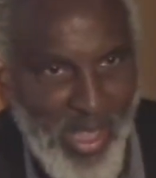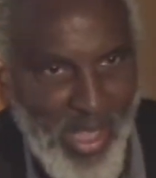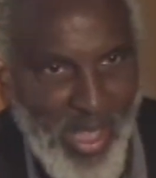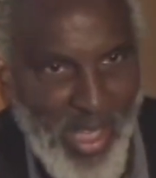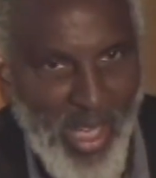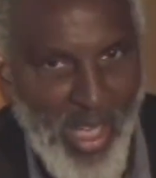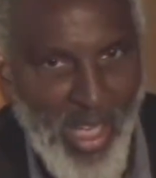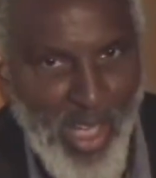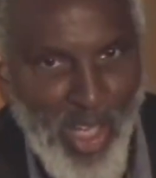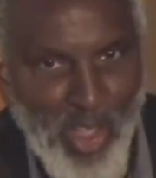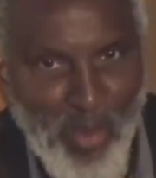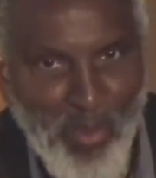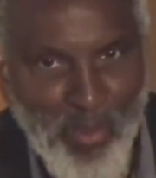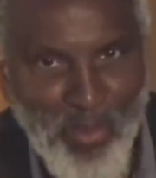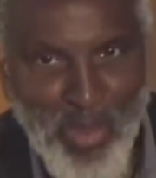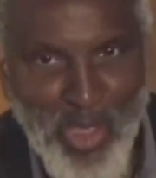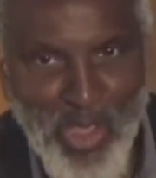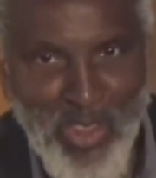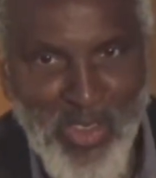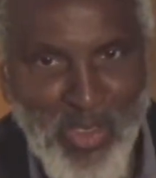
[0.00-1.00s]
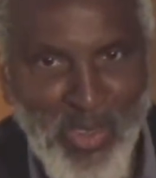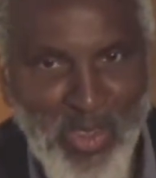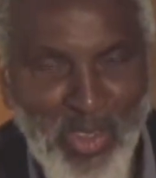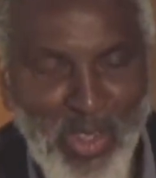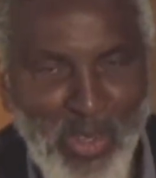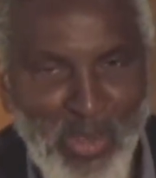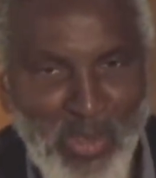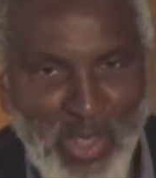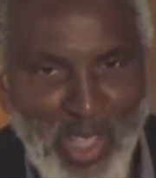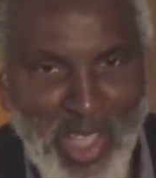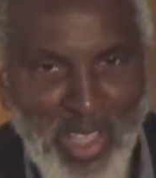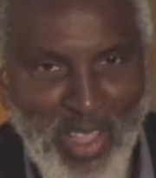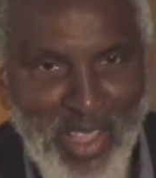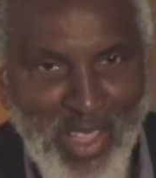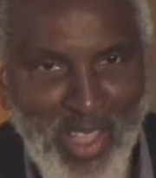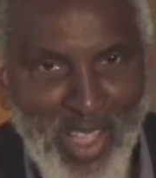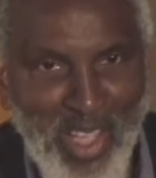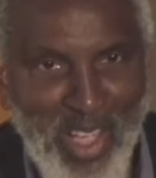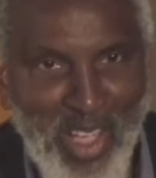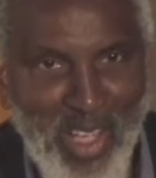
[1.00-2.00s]
And many of you know that
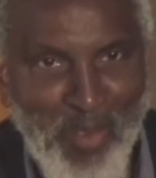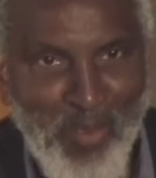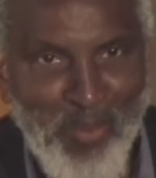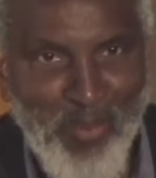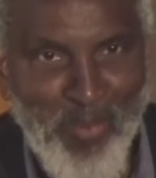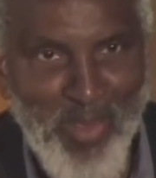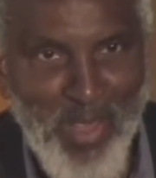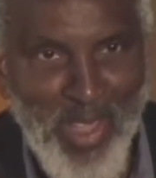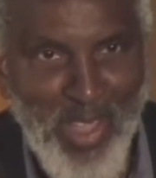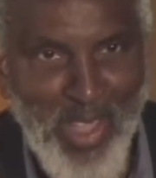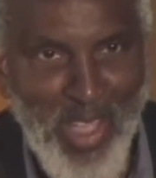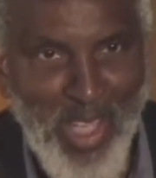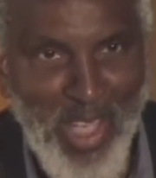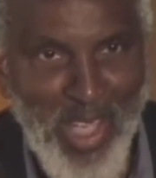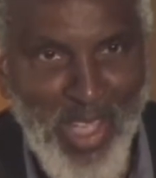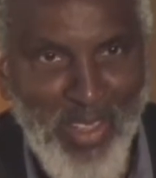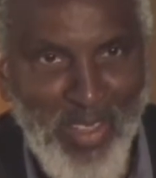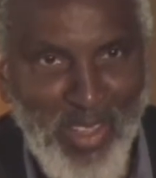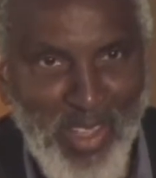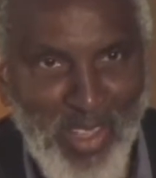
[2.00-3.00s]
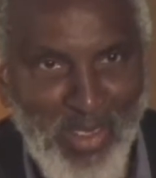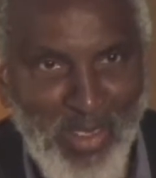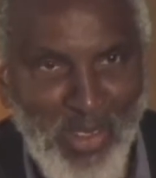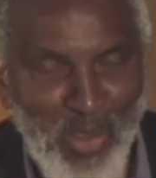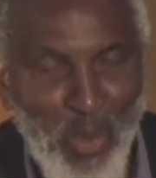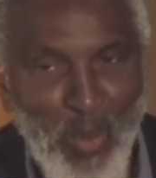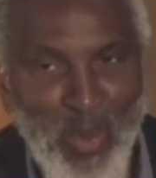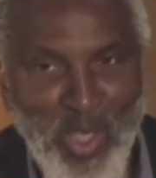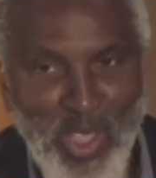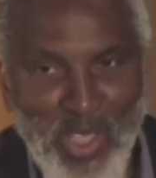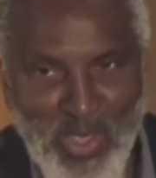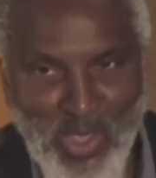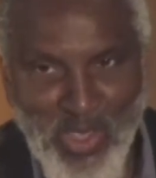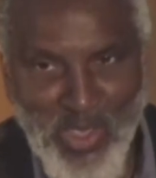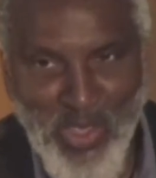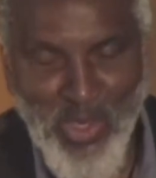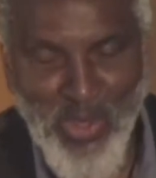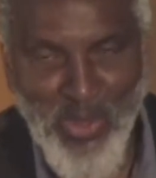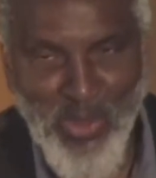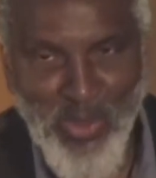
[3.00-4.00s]
at Curwen
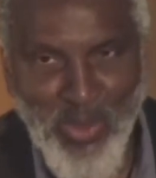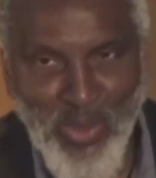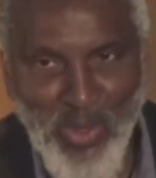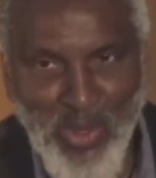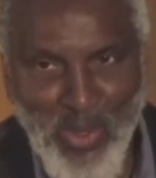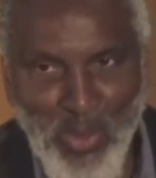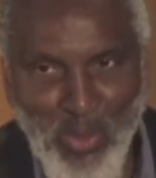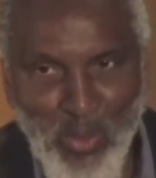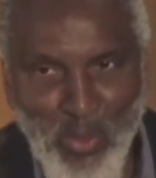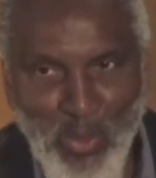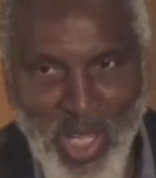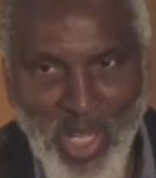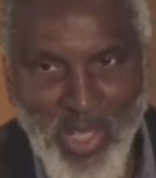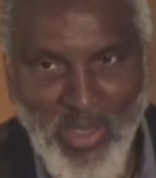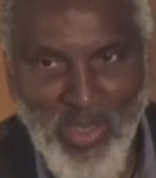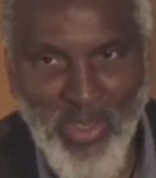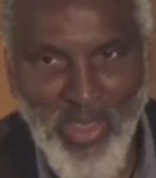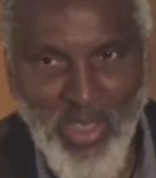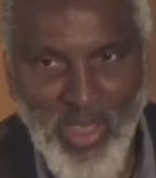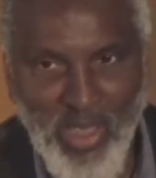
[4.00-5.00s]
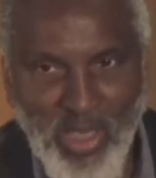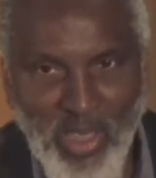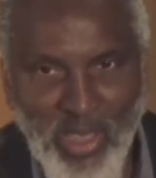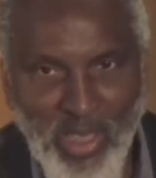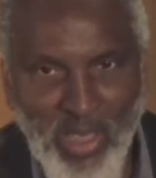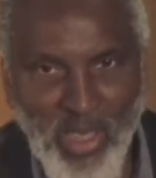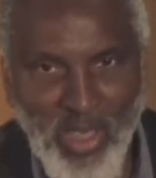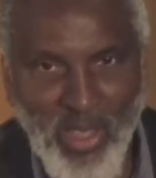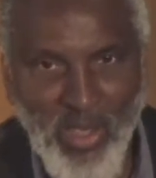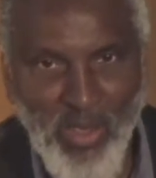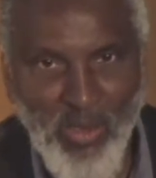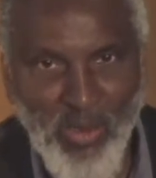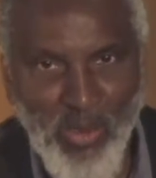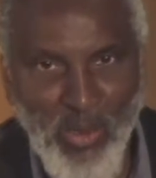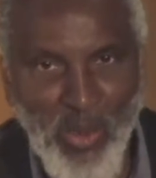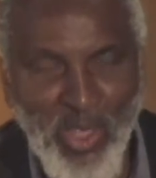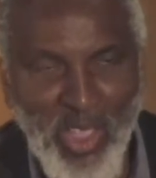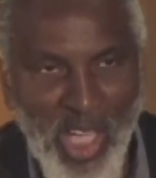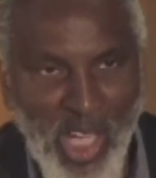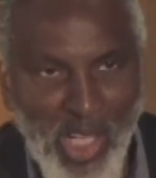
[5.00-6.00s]
Institute, we actually do a
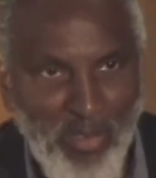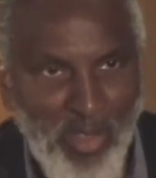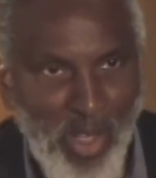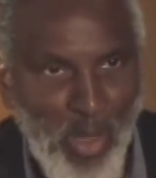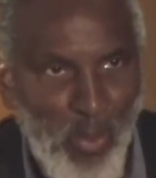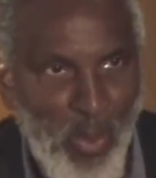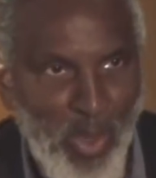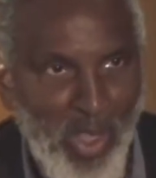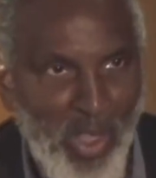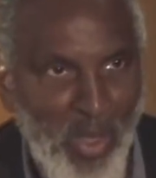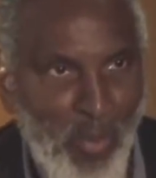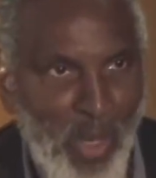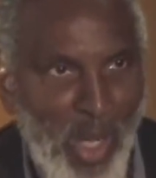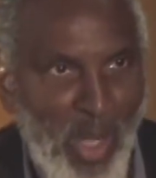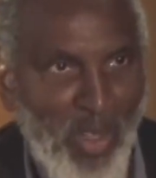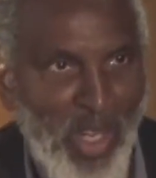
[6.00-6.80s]
lot of our work around